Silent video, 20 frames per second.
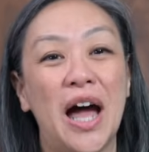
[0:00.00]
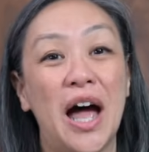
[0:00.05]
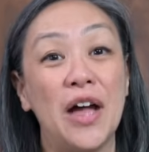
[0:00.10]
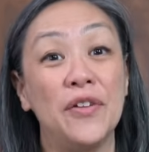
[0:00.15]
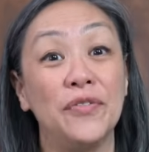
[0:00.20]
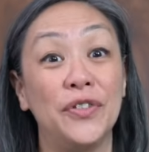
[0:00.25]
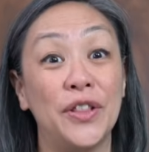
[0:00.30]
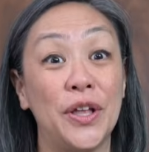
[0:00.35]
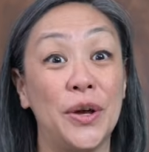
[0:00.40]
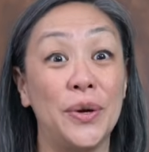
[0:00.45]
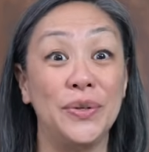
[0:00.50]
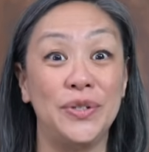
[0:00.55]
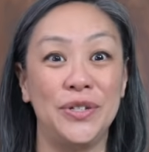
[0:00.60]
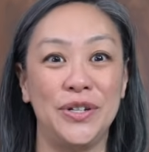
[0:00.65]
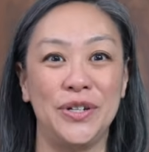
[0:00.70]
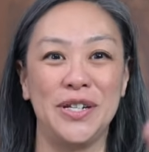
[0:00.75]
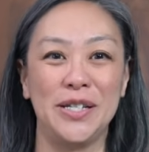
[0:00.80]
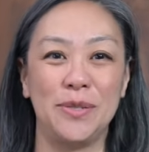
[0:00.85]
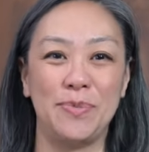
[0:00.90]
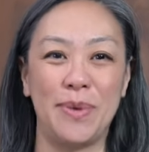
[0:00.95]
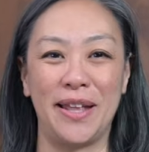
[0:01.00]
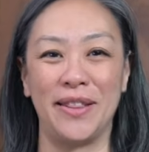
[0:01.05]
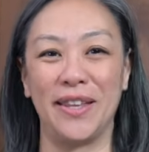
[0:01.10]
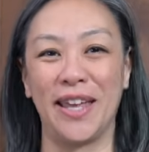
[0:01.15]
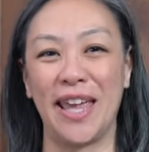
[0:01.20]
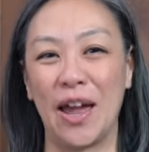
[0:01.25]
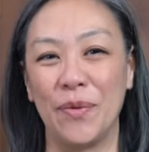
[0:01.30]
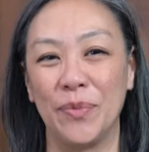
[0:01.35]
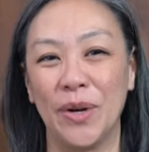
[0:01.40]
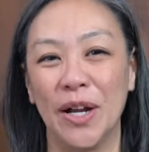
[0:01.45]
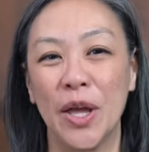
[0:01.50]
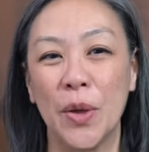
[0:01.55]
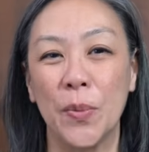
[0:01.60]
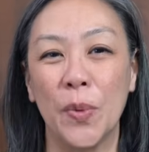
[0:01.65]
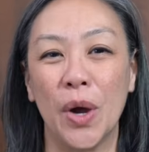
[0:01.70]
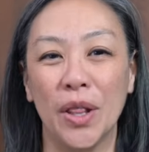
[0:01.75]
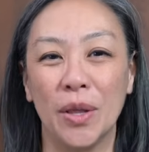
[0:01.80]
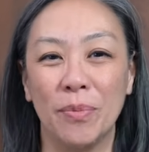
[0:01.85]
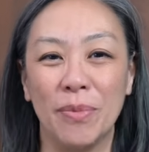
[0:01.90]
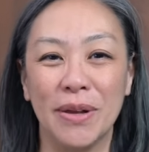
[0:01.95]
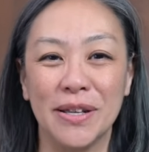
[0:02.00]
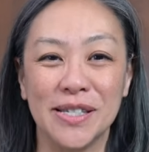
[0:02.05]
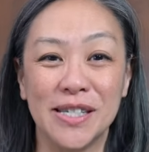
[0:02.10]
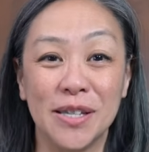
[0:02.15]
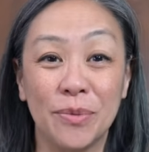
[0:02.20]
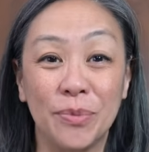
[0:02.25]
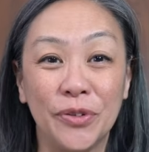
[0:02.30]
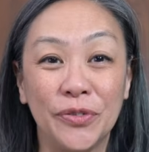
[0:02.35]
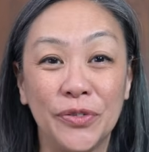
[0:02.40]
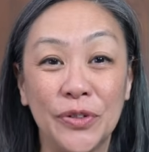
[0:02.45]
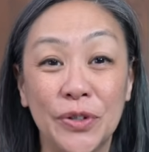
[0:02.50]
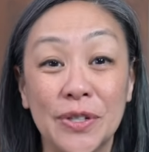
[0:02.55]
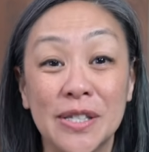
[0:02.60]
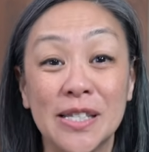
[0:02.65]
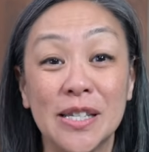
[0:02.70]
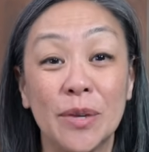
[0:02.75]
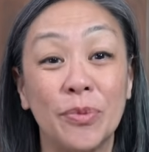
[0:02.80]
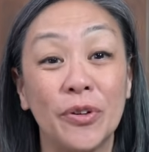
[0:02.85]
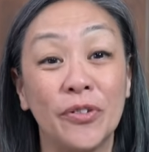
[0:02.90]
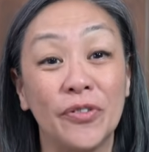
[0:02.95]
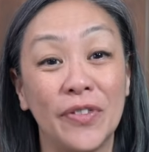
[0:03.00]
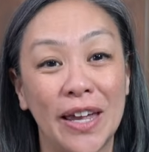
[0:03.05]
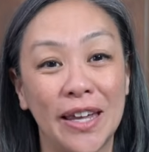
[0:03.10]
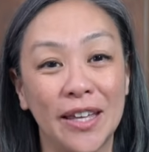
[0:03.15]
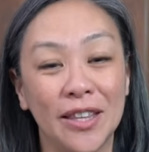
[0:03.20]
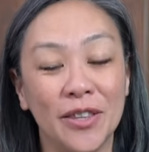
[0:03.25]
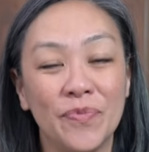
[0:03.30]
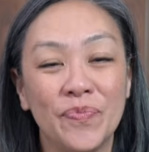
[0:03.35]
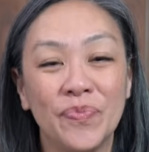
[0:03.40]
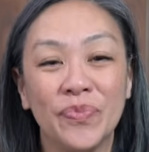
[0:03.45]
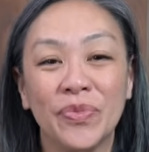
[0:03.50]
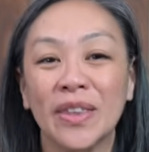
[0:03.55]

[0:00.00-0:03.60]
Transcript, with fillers: I'm Flo, Dude is behind the camera, and all about simple food, simple faith.